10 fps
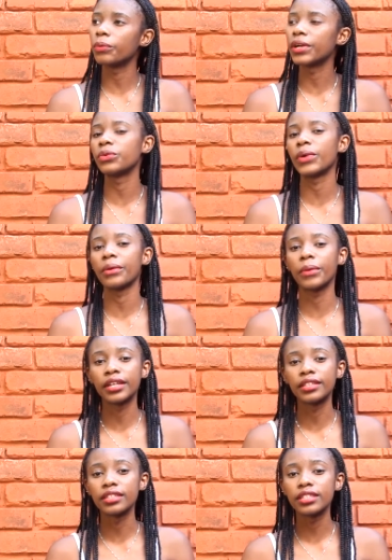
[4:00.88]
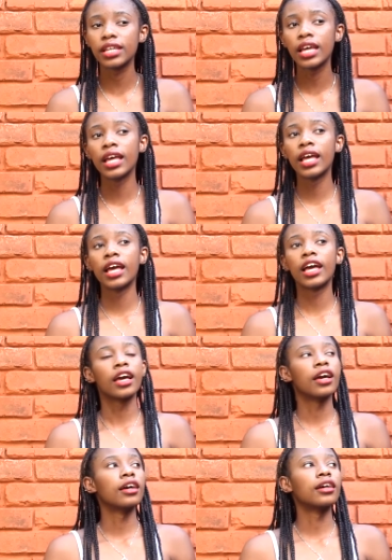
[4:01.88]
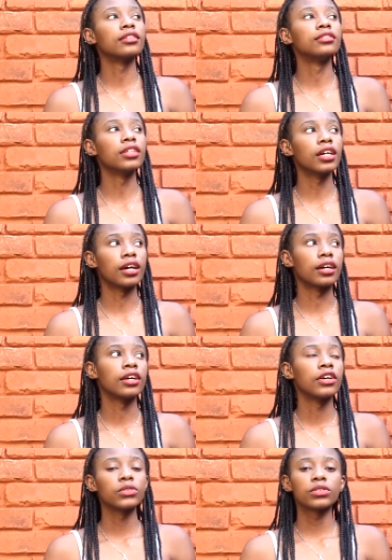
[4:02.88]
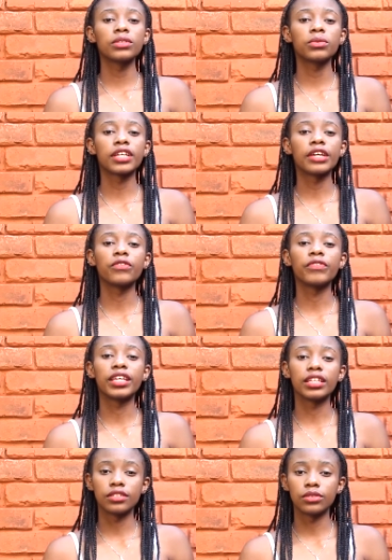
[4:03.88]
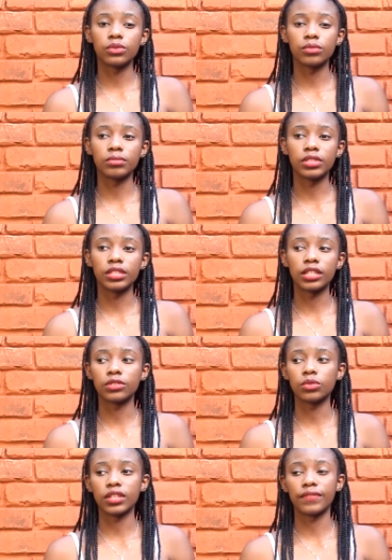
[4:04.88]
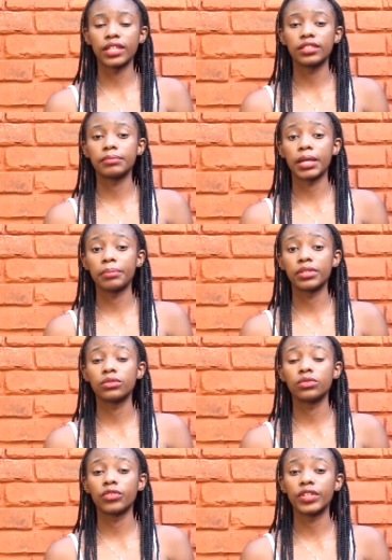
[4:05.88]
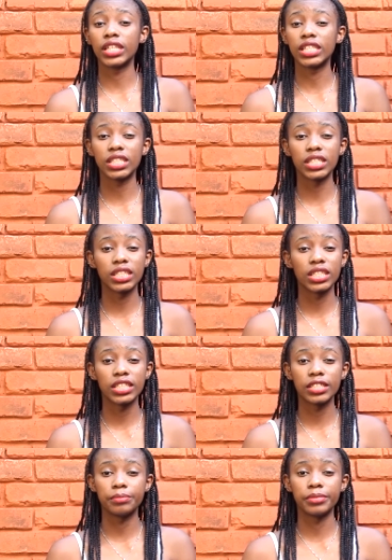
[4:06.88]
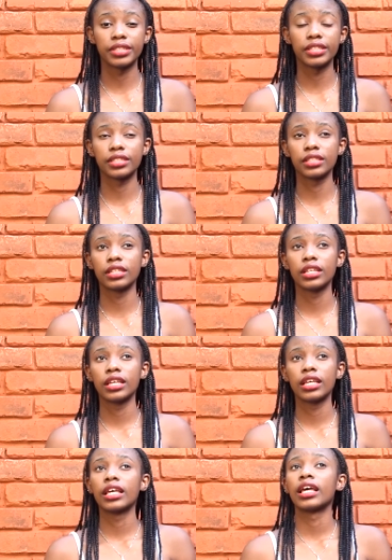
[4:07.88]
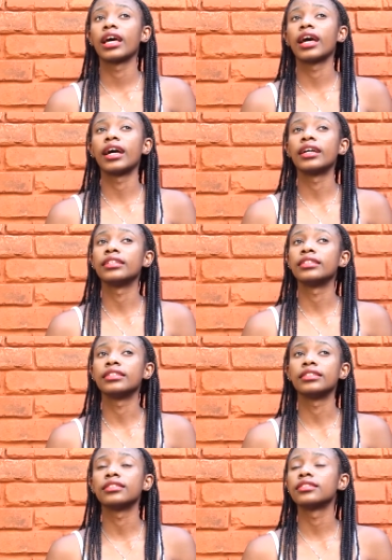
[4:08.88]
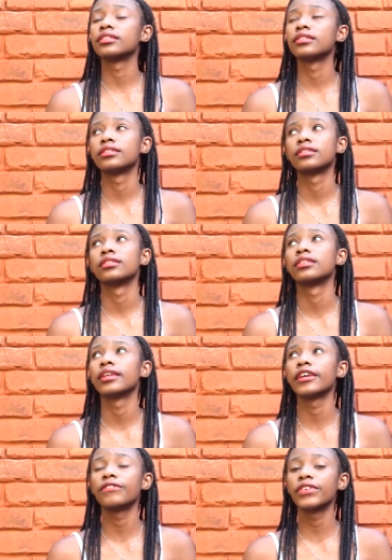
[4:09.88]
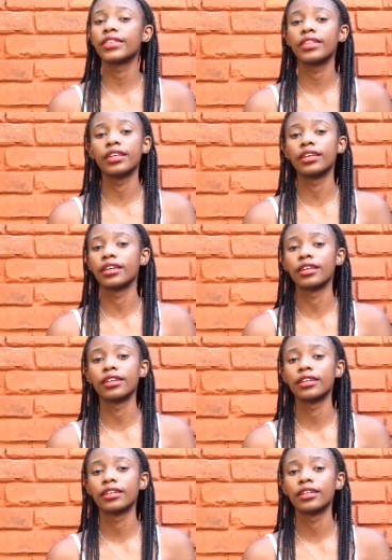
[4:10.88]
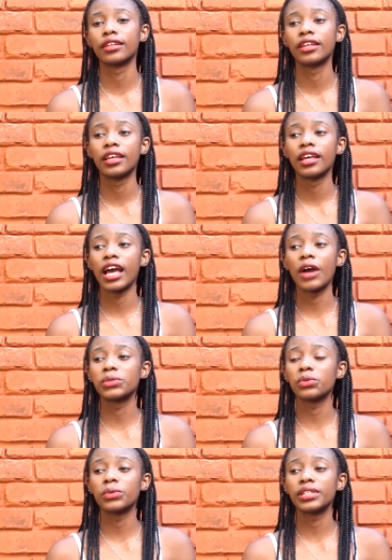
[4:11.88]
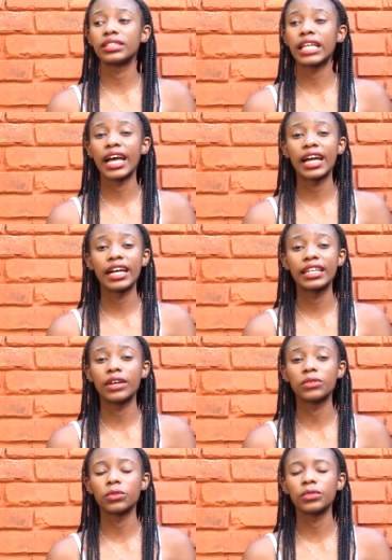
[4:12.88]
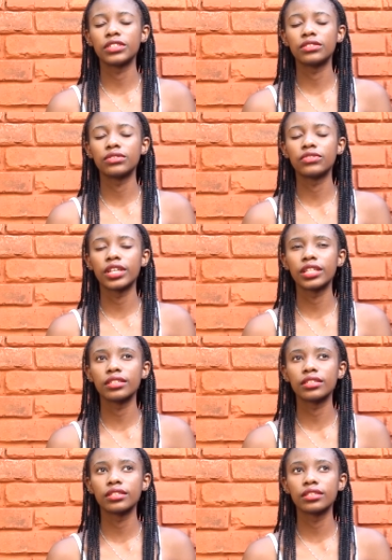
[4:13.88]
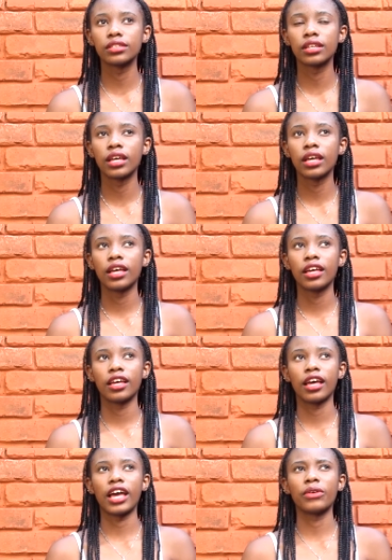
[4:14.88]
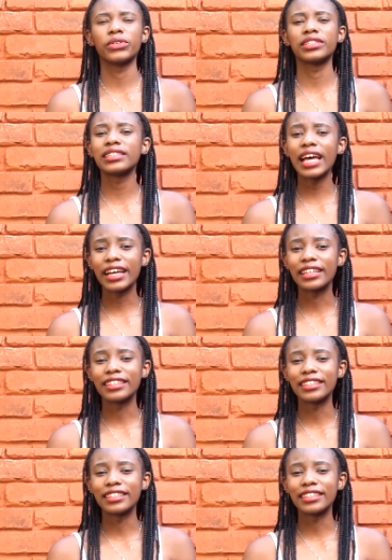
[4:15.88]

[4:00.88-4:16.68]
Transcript: what do I want? And yeah, so that was kind of getting to me and it was affecting my personal relationships and everything I was always tired, I was always stressed, I was sad.